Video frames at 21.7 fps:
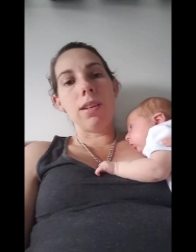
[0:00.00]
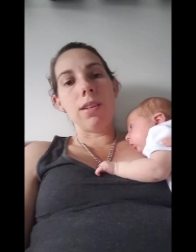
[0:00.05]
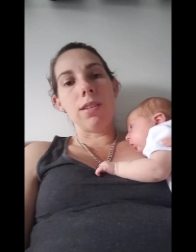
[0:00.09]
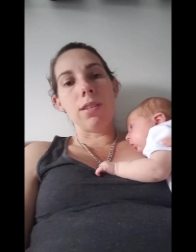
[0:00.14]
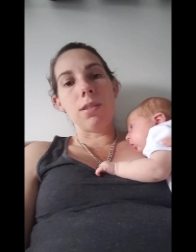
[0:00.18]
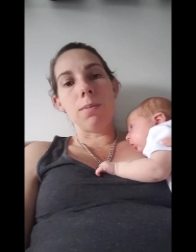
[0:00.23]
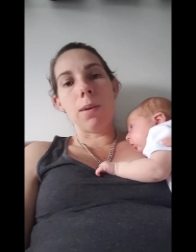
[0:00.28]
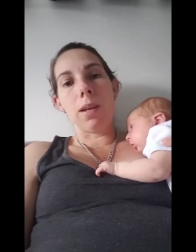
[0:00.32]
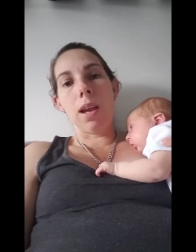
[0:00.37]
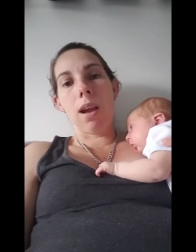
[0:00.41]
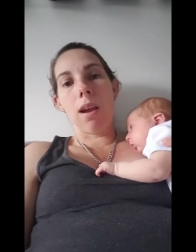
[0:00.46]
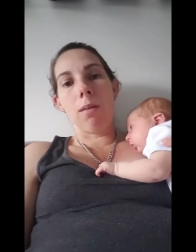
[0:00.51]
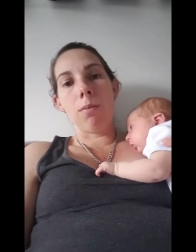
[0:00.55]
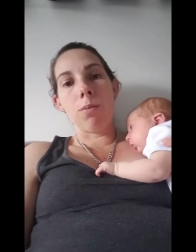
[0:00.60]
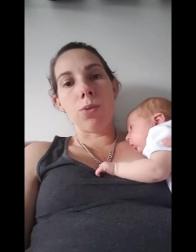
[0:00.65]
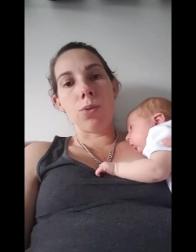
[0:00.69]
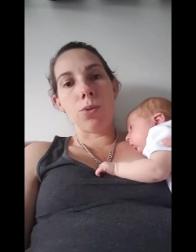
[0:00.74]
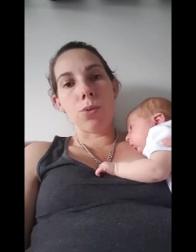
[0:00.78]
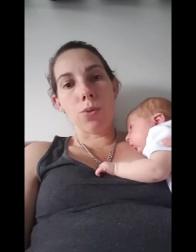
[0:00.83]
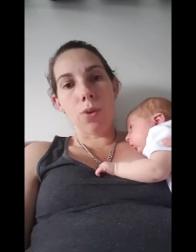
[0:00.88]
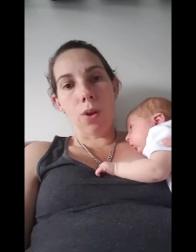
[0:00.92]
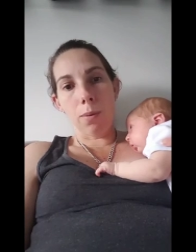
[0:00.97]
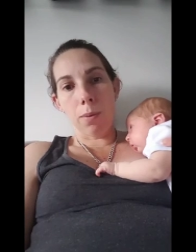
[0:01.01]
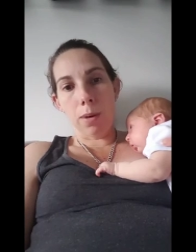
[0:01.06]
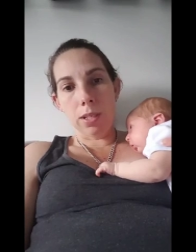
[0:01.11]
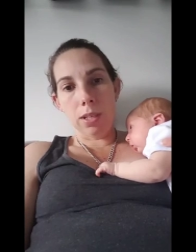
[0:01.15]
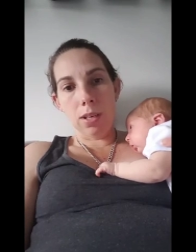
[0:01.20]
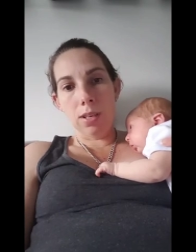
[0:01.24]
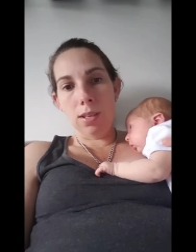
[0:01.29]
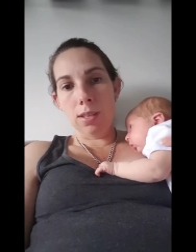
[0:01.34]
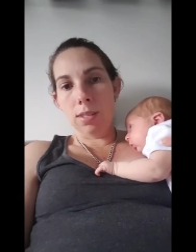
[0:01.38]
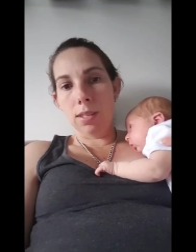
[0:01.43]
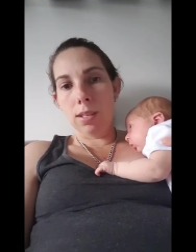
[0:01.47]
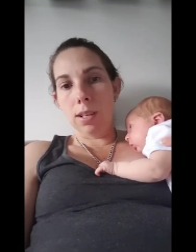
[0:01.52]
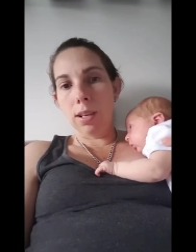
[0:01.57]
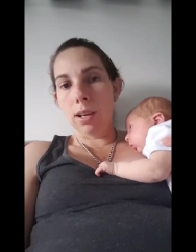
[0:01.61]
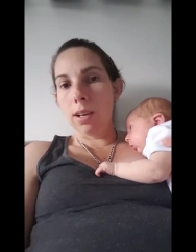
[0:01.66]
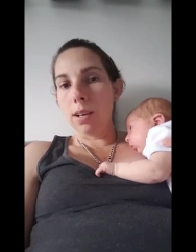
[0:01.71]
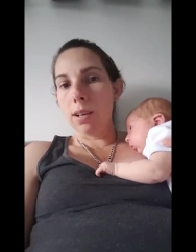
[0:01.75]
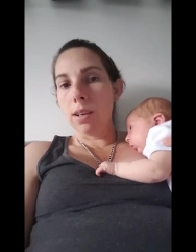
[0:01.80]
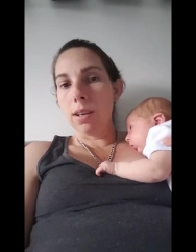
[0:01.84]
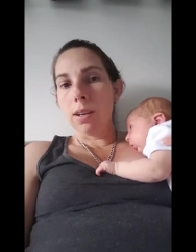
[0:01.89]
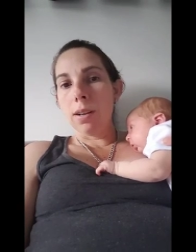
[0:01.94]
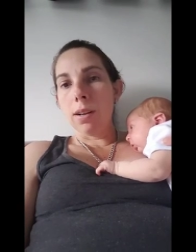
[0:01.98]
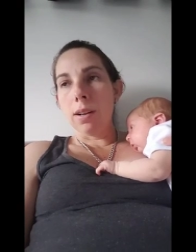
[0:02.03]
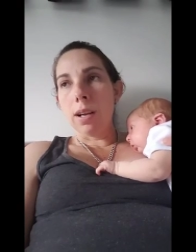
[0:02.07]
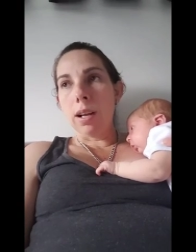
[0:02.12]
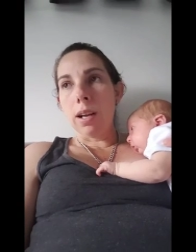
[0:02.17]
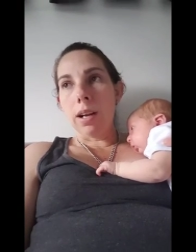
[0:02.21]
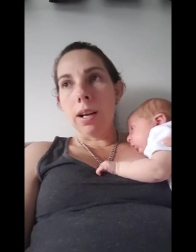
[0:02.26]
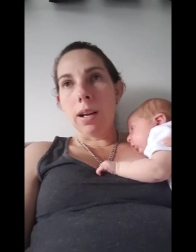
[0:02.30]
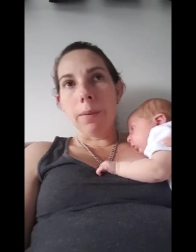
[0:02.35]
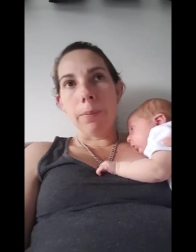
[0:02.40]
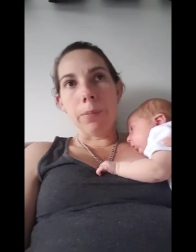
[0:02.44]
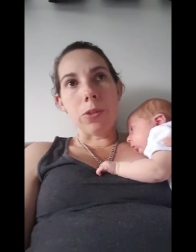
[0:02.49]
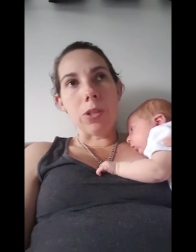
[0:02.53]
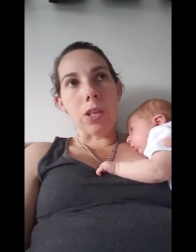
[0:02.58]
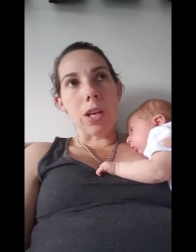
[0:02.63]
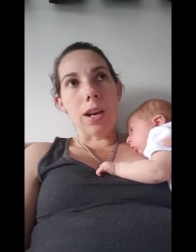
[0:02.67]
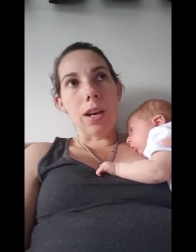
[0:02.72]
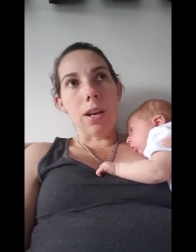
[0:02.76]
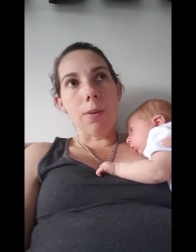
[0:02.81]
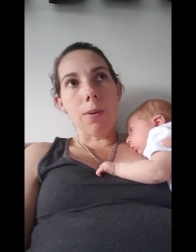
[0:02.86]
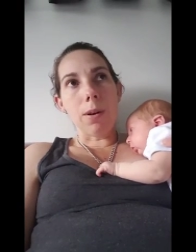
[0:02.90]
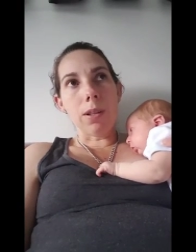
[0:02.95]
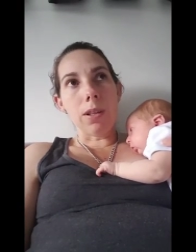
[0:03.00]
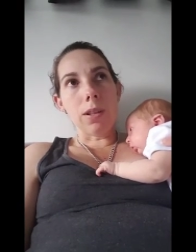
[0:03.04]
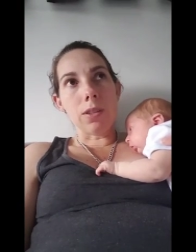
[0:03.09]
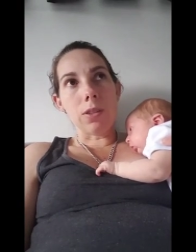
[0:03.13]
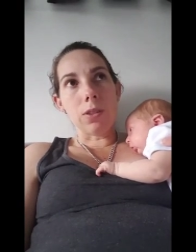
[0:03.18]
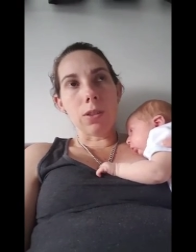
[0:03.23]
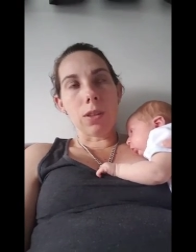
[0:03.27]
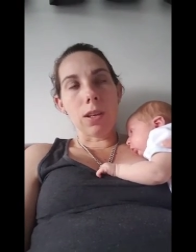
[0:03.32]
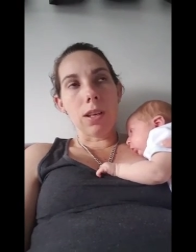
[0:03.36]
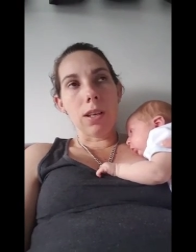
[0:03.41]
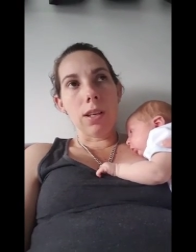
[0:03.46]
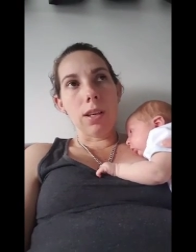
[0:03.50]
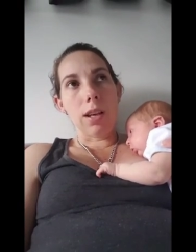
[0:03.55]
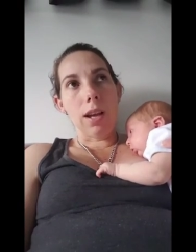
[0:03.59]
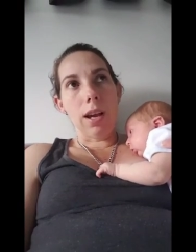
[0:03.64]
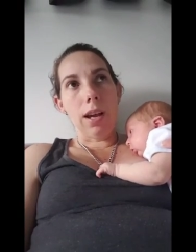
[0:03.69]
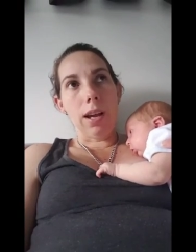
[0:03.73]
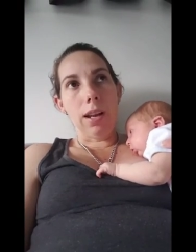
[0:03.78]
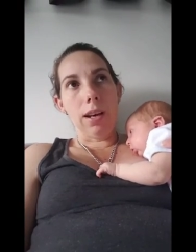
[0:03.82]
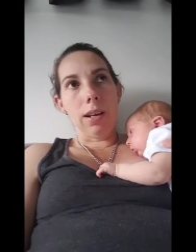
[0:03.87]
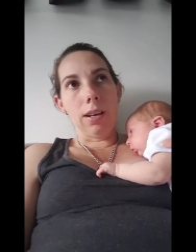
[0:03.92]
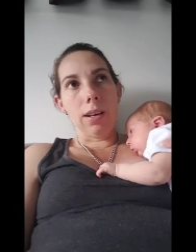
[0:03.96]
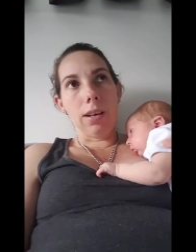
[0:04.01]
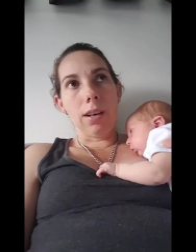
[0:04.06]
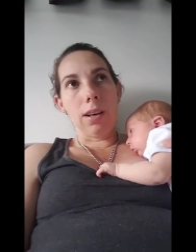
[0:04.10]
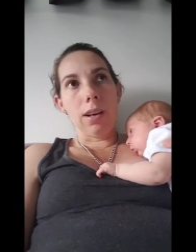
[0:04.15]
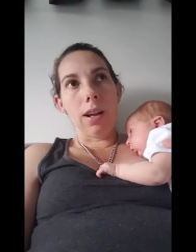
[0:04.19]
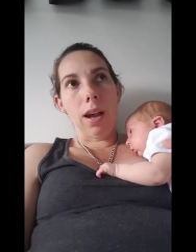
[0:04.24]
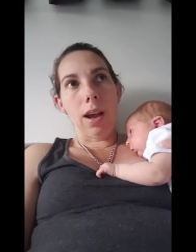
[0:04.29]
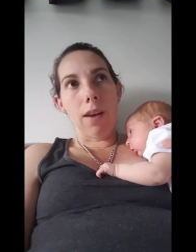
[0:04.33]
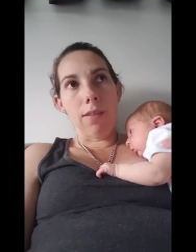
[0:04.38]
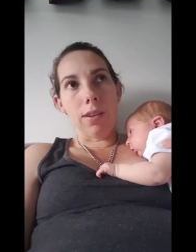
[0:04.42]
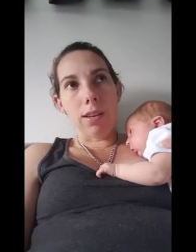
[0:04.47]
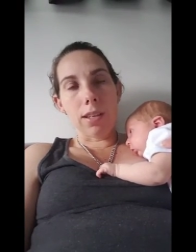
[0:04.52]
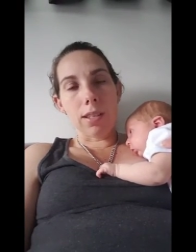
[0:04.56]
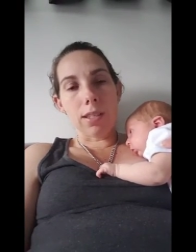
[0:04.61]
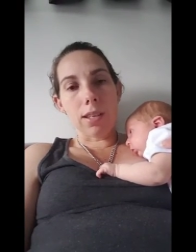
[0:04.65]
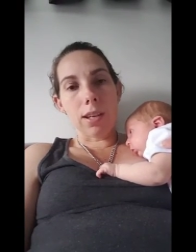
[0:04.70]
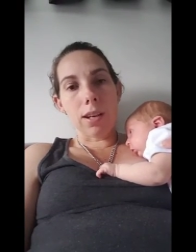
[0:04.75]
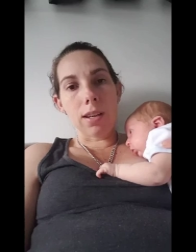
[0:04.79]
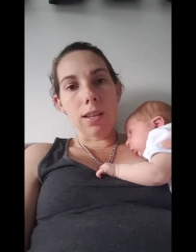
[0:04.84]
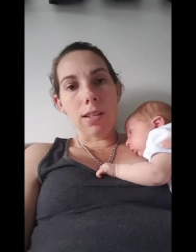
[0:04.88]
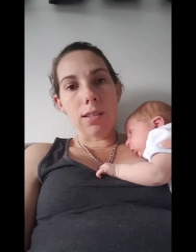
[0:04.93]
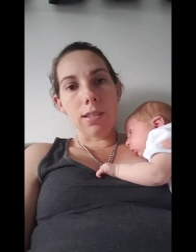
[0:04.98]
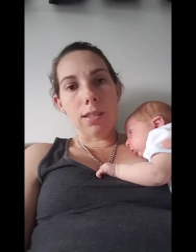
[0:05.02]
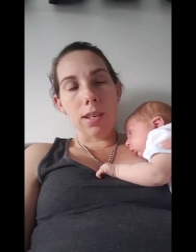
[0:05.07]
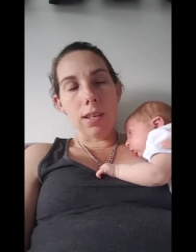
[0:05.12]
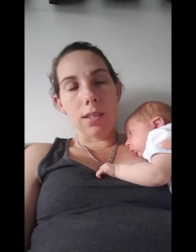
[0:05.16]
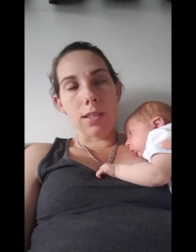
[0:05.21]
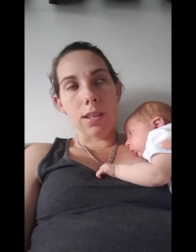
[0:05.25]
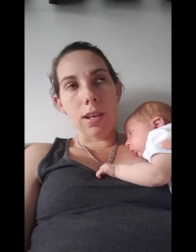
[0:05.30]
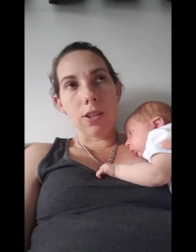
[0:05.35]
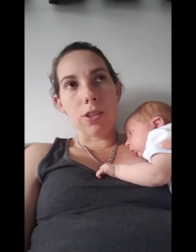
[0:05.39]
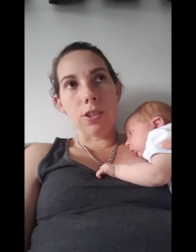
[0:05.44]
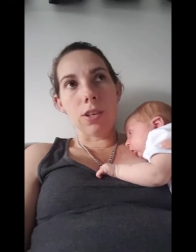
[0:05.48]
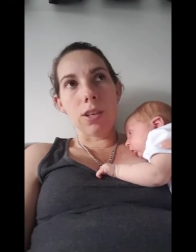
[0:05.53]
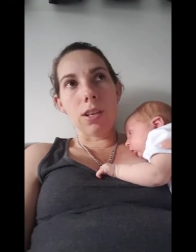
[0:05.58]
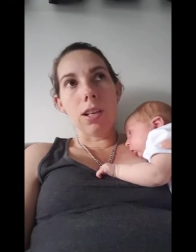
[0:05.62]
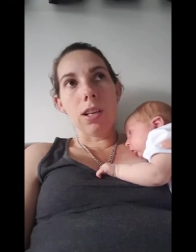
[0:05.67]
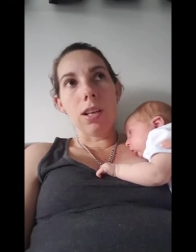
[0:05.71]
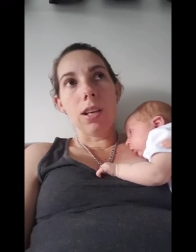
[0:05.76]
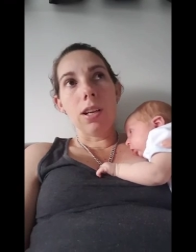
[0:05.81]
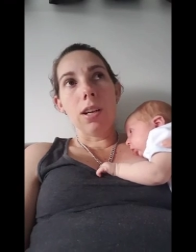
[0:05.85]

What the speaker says: just became so much easier. So anyone that's looking at having a C-section,